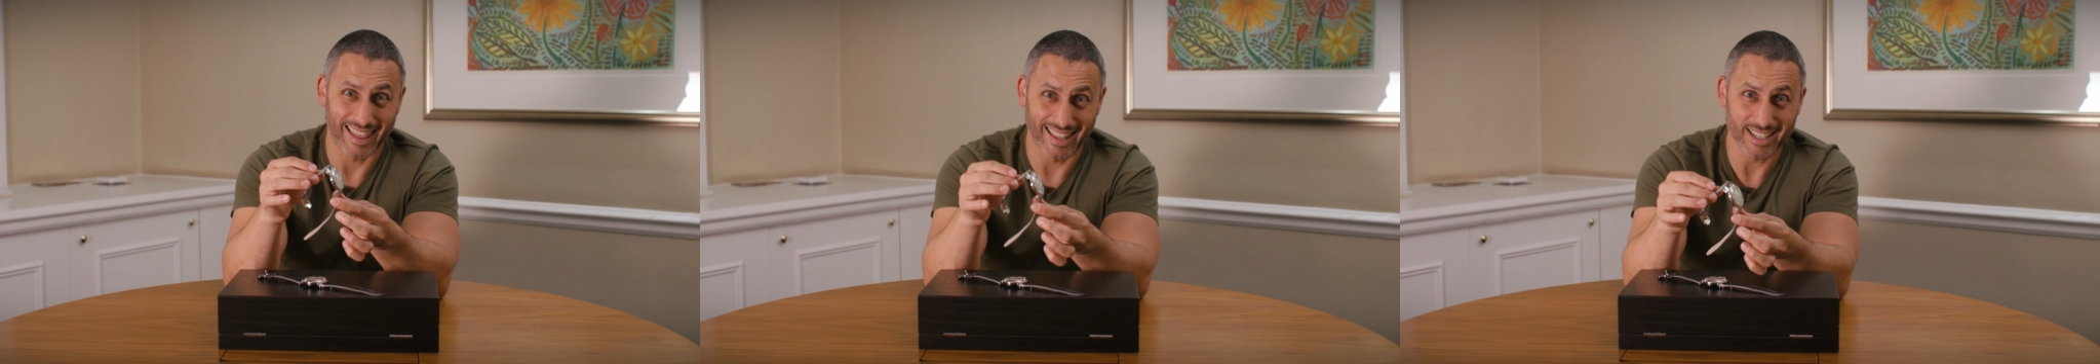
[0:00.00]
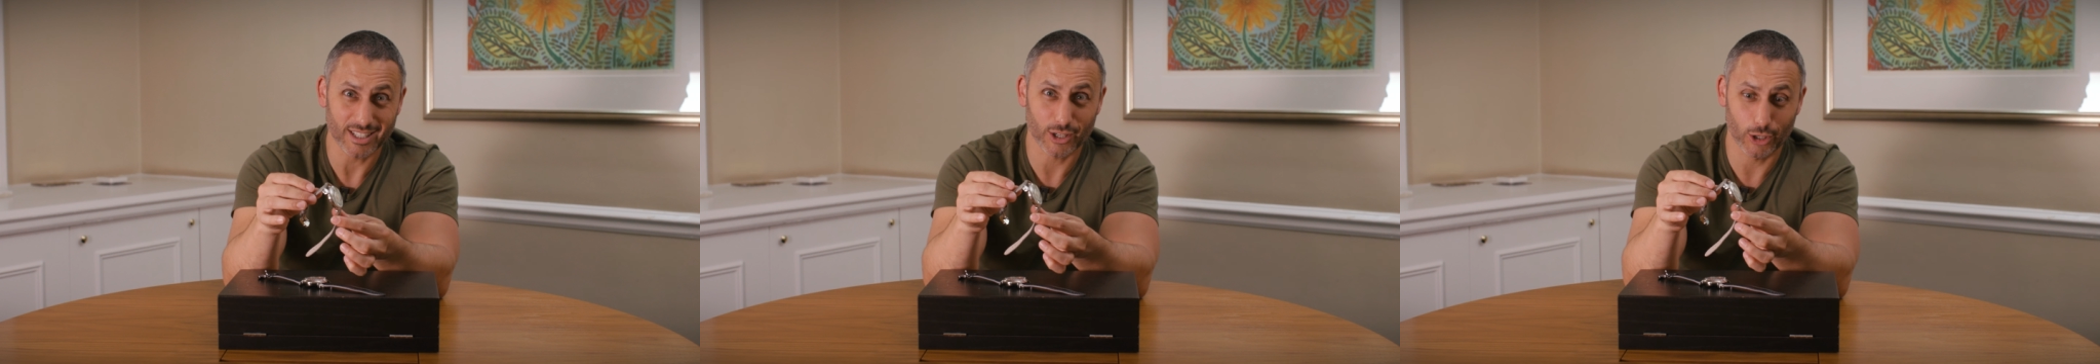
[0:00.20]

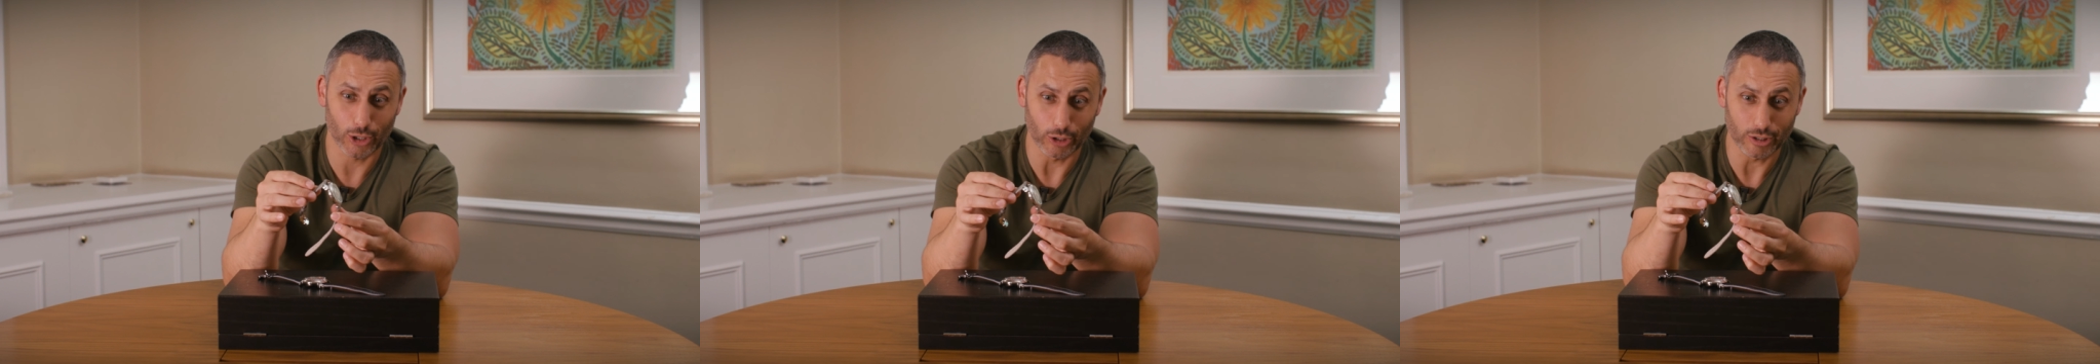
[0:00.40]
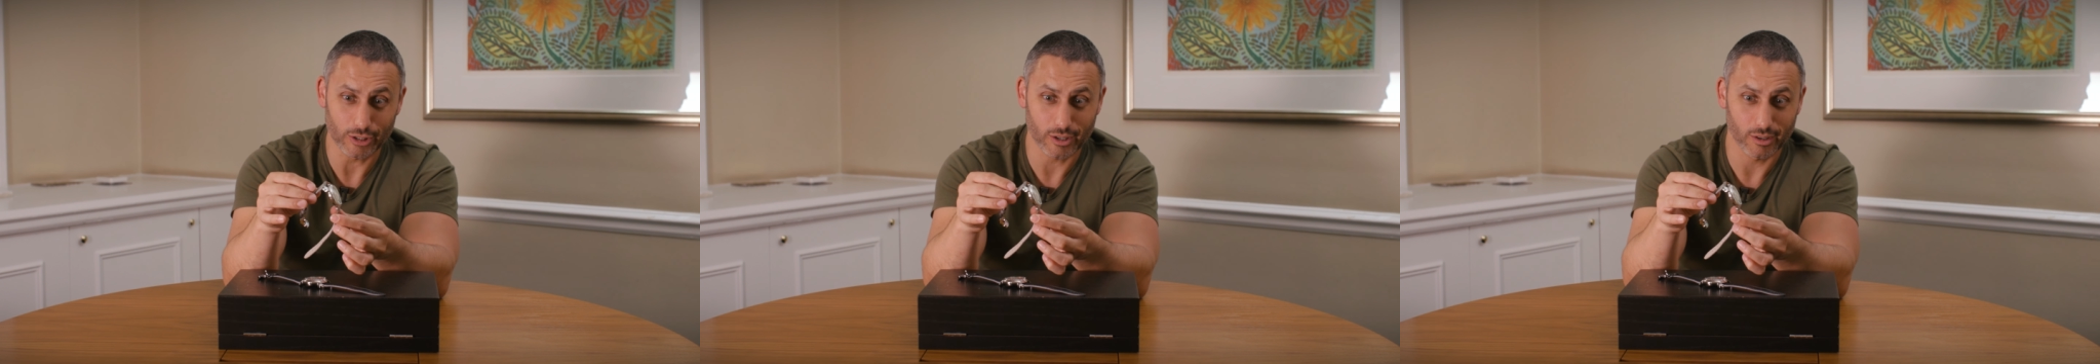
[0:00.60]
this
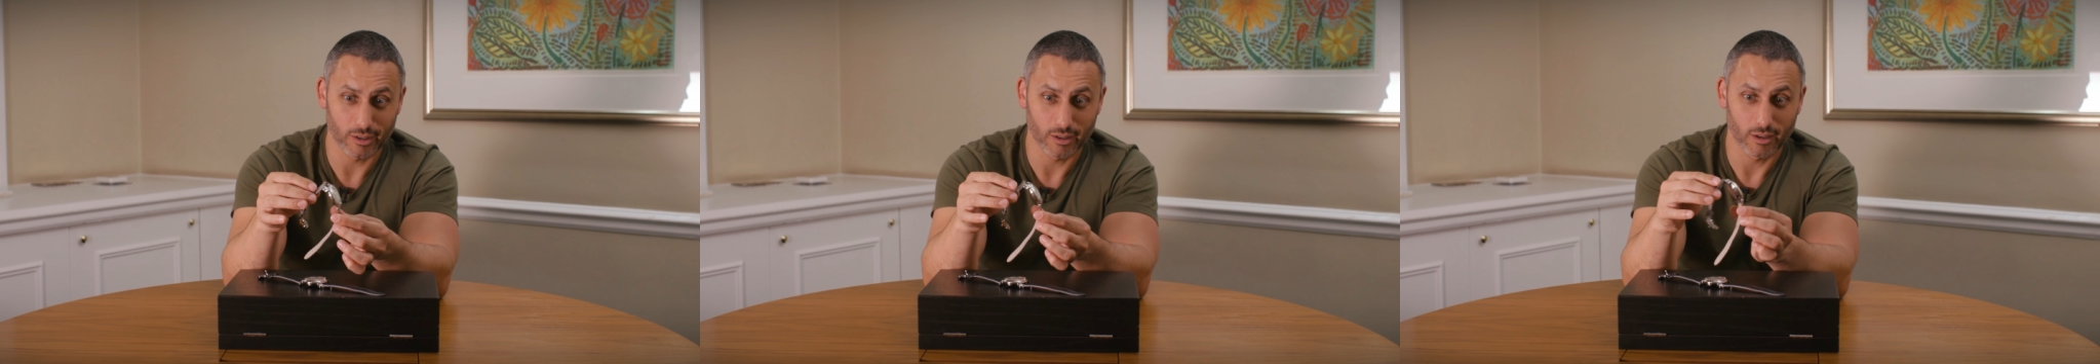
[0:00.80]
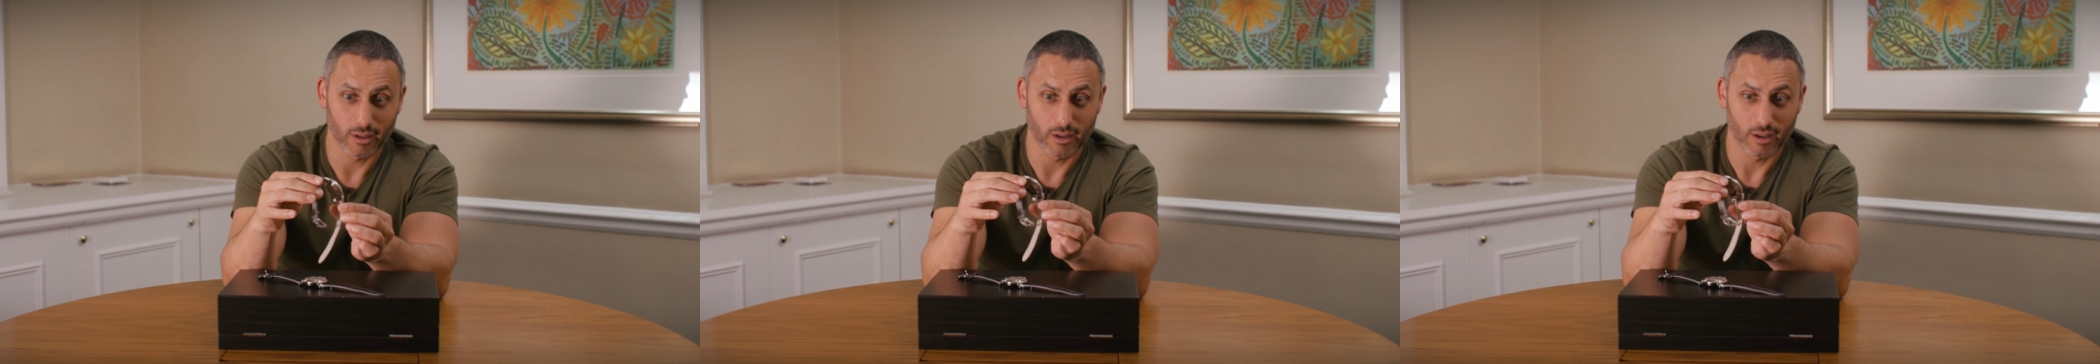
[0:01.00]
good,
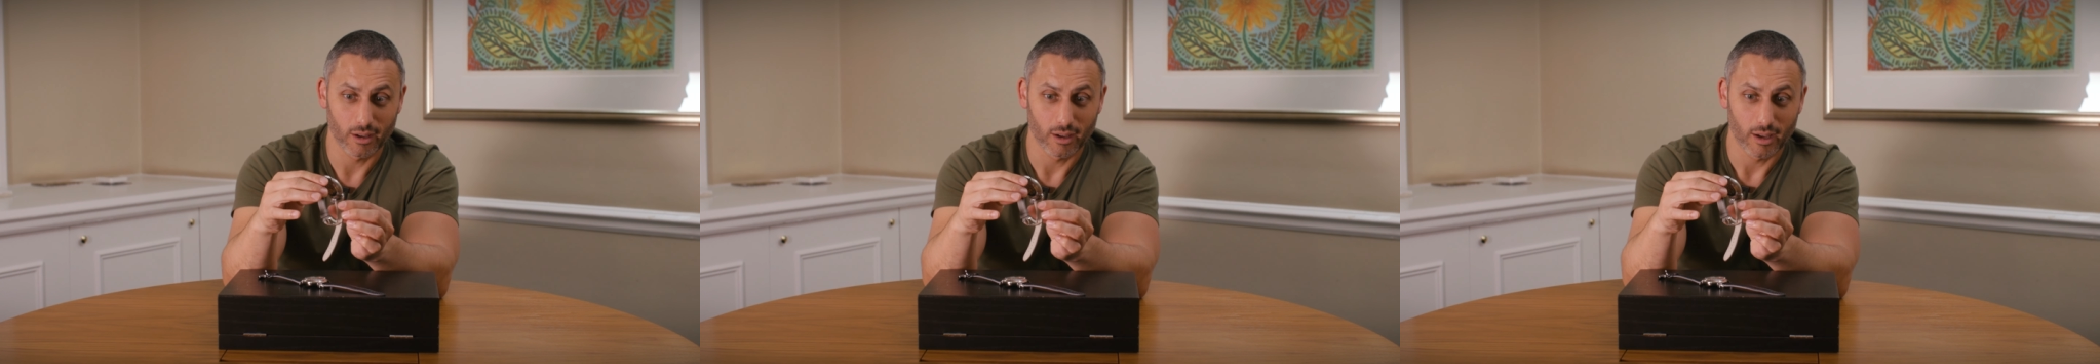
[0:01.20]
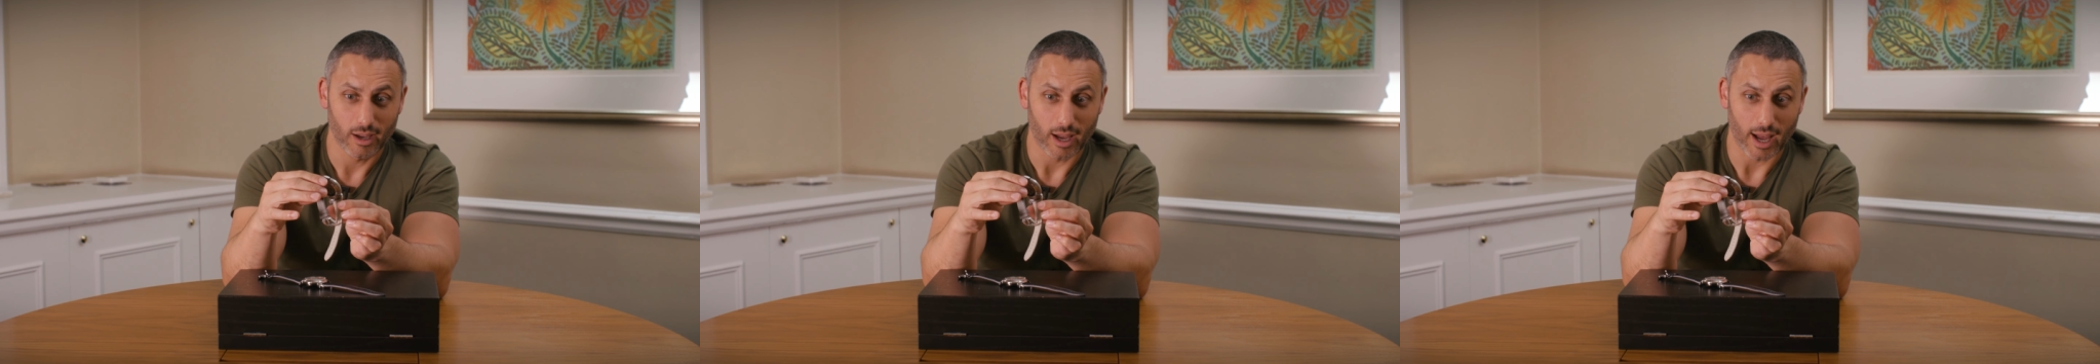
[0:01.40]

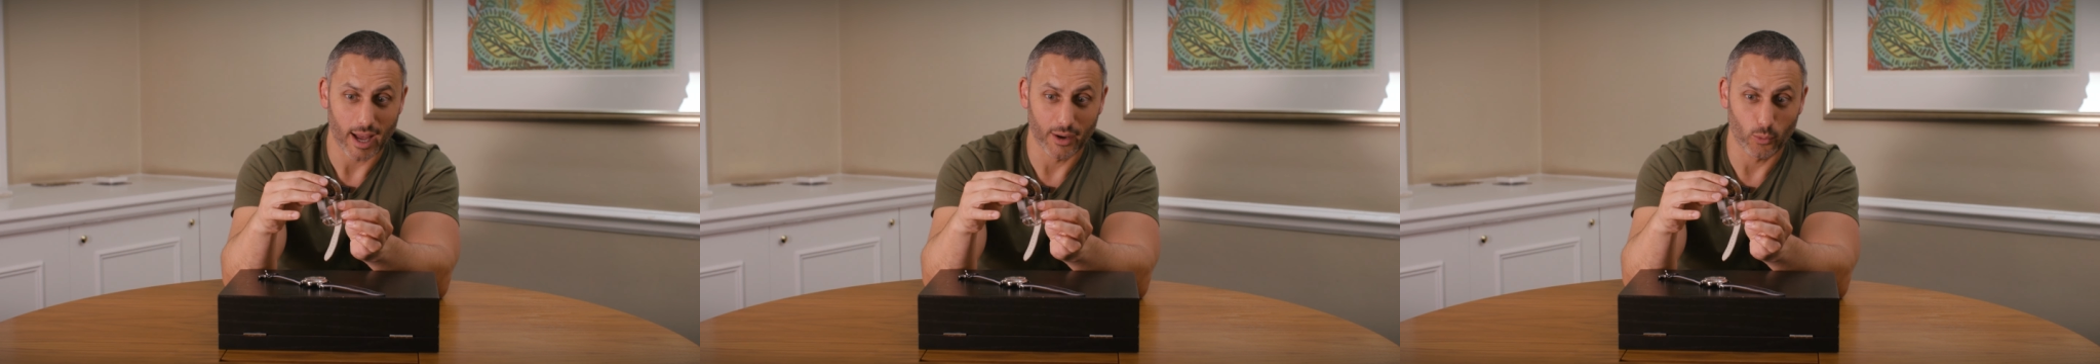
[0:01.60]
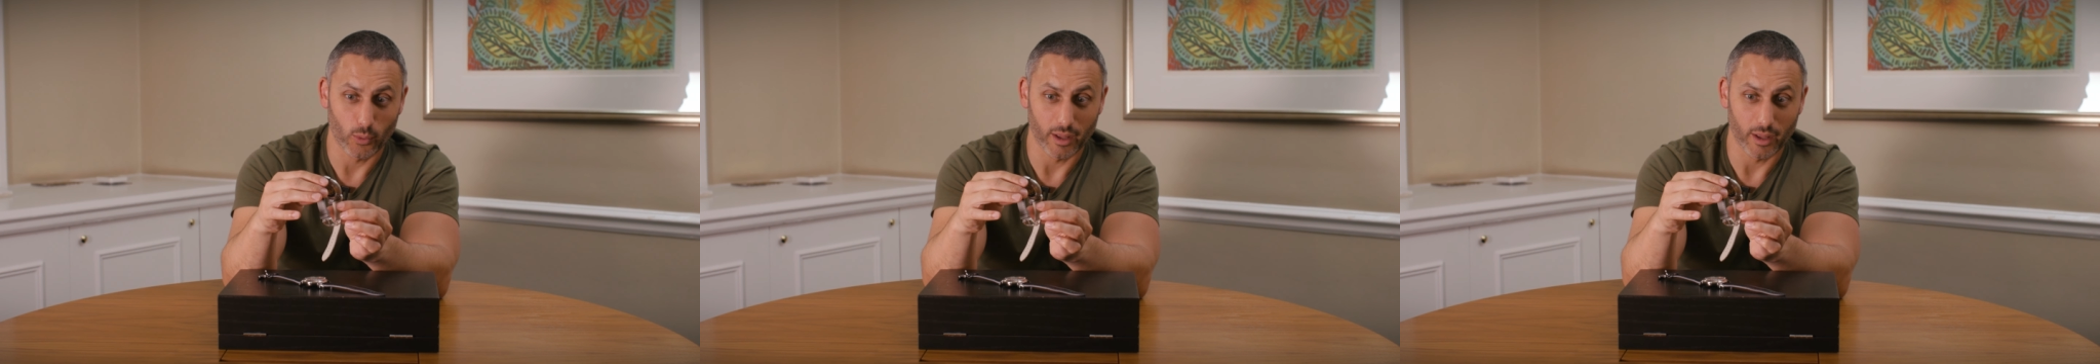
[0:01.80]
and